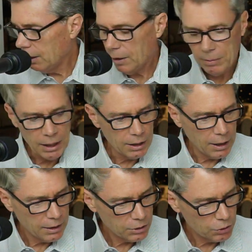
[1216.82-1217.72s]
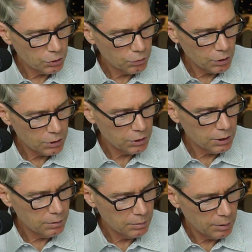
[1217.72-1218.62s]
And my glasses are
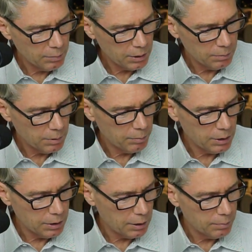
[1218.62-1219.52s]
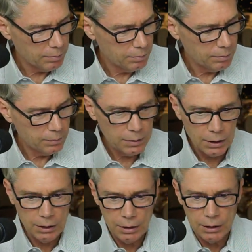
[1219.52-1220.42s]
crusty. Let me let me um,
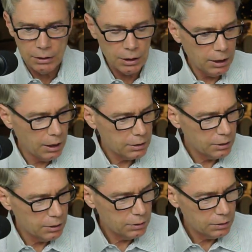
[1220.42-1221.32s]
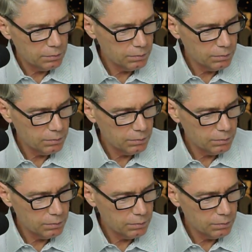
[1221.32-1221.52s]
clean these glasses